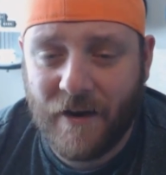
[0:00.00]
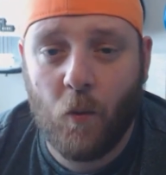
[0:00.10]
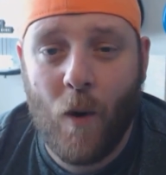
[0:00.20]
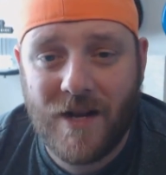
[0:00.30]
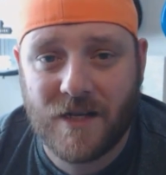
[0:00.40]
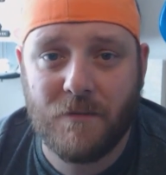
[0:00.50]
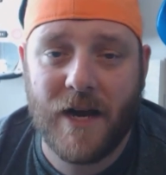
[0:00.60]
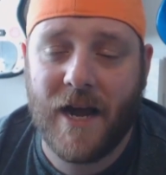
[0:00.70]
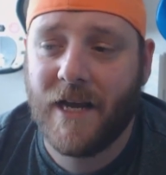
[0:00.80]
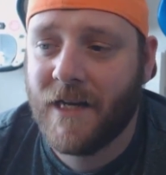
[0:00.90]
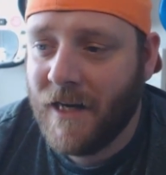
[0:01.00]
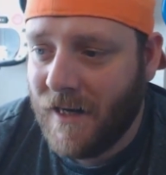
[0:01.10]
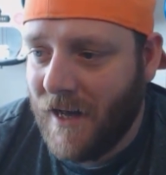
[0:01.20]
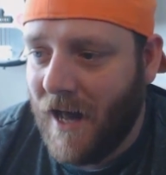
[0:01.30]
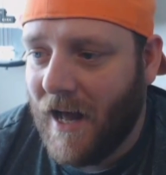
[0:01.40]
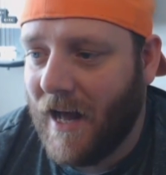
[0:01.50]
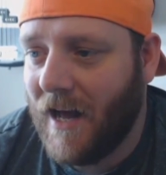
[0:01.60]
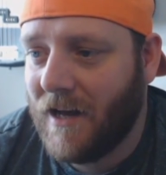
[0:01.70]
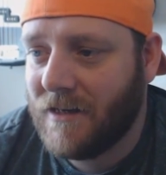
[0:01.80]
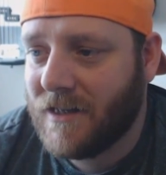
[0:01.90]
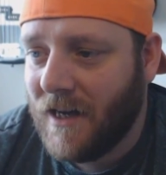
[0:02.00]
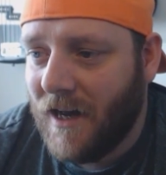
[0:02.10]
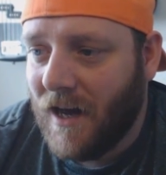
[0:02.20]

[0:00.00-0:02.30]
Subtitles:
And it went to my head, and